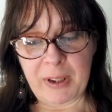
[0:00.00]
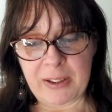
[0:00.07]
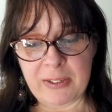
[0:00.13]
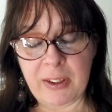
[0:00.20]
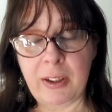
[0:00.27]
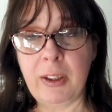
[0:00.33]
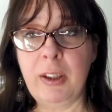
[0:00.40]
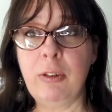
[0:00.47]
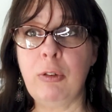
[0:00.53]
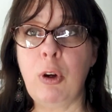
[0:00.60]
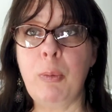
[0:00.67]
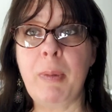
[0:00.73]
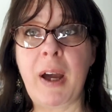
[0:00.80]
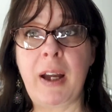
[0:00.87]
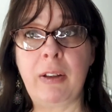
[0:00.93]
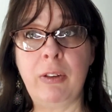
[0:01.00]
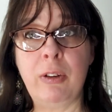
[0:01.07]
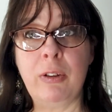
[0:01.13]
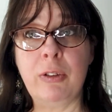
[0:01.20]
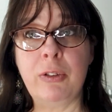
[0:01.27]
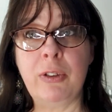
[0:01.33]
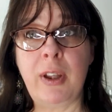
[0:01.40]
basically Throwback
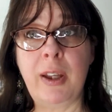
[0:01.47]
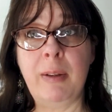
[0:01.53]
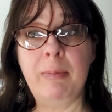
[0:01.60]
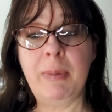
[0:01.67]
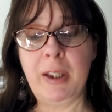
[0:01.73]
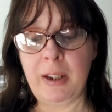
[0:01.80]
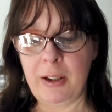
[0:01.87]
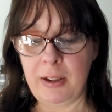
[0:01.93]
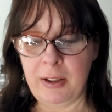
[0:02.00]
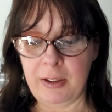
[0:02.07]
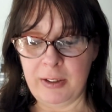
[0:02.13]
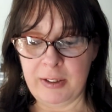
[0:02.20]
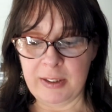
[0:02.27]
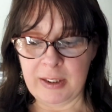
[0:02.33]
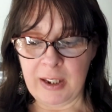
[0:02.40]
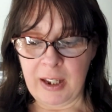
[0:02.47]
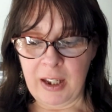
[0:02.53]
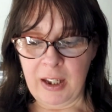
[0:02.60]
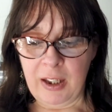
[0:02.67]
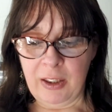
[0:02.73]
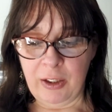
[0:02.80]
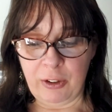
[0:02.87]
Thursday, because
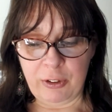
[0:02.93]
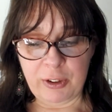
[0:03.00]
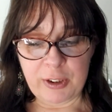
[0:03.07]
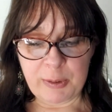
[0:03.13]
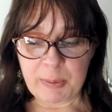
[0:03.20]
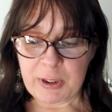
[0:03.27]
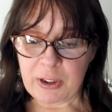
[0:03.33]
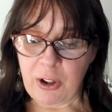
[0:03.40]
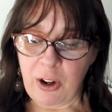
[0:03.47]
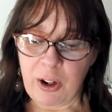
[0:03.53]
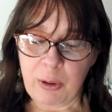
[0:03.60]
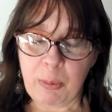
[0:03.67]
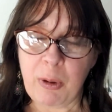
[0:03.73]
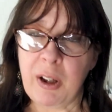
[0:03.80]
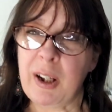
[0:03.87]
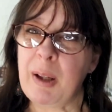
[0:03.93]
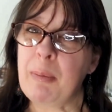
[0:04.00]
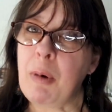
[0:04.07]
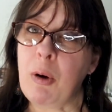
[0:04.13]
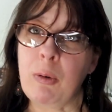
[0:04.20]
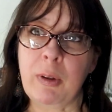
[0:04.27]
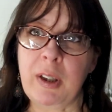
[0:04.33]
the Christmas card one,
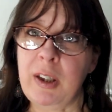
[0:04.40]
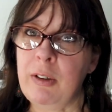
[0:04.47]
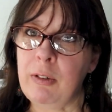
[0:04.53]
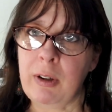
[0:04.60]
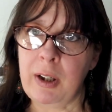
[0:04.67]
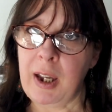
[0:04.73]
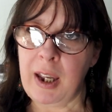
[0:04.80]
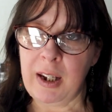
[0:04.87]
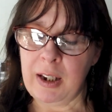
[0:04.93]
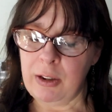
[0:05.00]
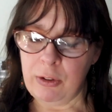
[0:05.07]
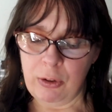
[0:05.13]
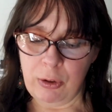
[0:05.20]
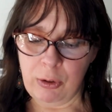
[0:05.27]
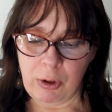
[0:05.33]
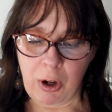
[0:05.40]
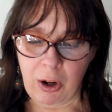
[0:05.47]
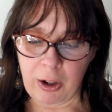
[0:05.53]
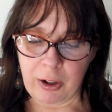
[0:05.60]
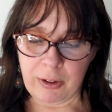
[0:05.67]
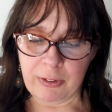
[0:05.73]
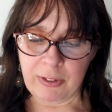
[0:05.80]
I'm only creating 2
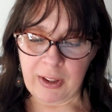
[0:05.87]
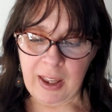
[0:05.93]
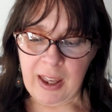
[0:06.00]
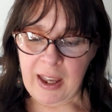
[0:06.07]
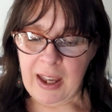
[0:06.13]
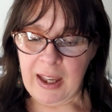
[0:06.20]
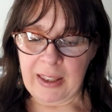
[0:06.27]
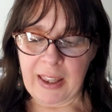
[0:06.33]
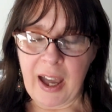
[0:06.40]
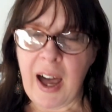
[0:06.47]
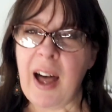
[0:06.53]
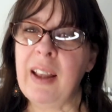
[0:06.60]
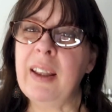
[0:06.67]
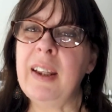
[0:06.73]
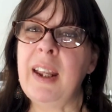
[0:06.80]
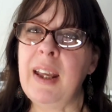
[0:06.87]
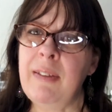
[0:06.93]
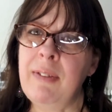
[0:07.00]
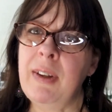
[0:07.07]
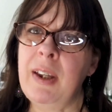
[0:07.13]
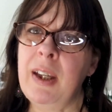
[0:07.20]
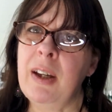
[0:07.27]
cards. And the
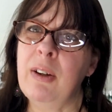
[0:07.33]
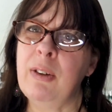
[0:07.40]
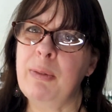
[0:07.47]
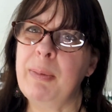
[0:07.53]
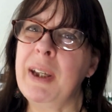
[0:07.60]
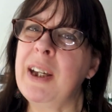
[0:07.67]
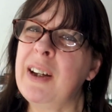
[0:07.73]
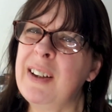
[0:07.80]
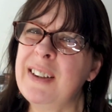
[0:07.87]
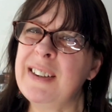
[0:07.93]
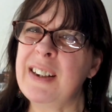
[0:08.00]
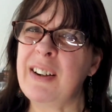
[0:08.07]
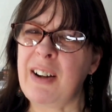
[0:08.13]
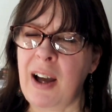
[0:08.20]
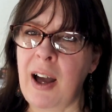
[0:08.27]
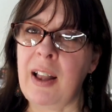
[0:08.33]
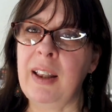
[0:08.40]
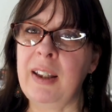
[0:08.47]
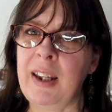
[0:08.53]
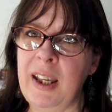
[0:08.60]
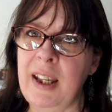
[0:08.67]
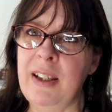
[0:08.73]
holiday videos, because they're
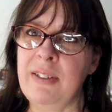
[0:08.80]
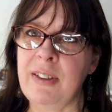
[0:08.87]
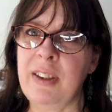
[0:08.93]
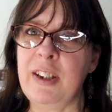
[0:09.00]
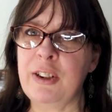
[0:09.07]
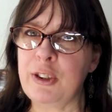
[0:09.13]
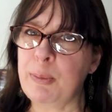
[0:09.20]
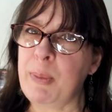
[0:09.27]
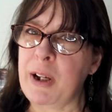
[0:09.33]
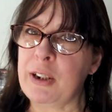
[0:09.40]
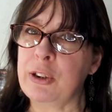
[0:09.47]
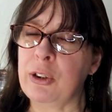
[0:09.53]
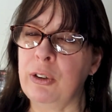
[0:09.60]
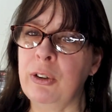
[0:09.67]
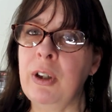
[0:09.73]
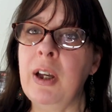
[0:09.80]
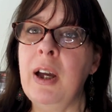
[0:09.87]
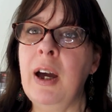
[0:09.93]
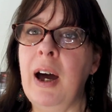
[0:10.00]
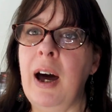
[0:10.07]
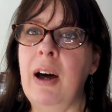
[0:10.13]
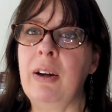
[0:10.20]
holidays and they're special,
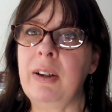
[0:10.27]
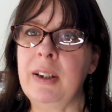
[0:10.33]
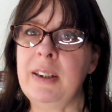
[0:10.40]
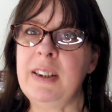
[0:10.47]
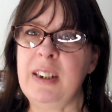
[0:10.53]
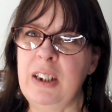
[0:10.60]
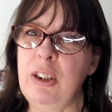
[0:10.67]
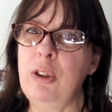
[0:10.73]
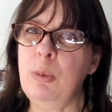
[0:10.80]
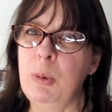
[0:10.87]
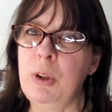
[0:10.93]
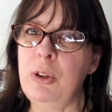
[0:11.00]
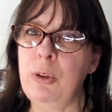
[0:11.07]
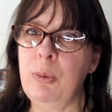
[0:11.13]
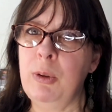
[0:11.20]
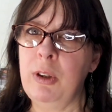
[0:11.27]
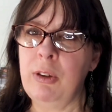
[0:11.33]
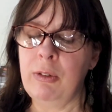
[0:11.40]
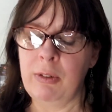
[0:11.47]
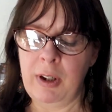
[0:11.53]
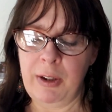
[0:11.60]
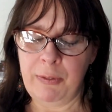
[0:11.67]
I'll continue with
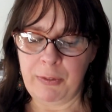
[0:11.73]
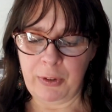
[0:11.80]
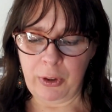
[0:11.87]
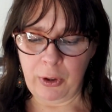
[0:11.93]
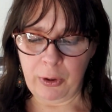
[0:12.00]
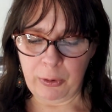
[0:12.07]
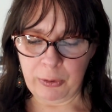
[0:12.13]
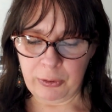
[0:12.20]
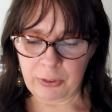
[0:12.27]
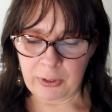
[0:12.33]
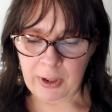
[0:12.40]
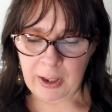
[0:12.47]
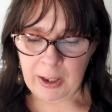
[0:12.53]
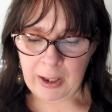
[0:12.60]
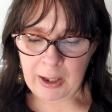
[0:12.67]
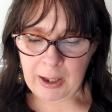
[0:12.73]
doing 3 for those.